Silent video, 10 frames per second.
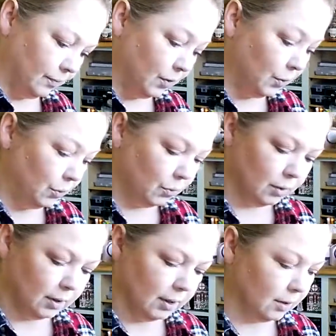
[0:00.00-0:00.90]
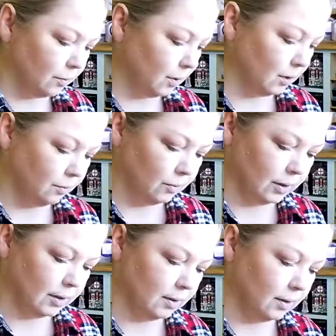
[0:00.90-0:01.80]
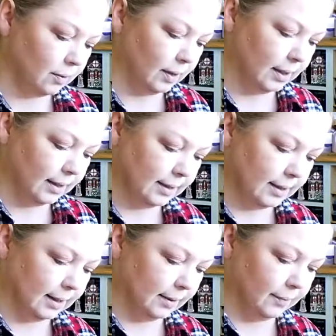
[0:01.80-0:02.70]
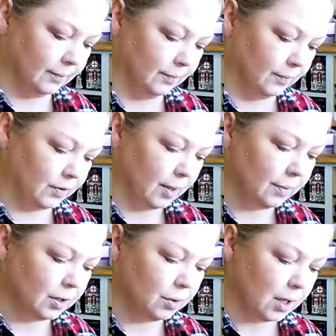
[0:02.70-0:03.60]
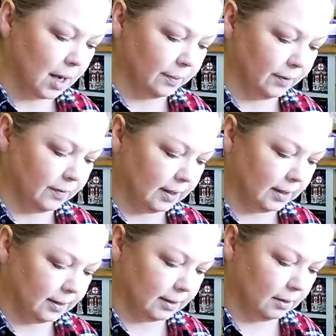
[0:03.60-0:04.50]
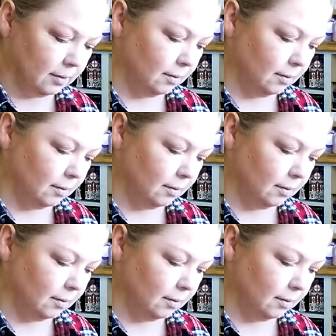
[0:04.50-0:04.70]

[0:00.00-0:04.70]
Ooh, that worked quite nicely. So I'm going to do a couple of these.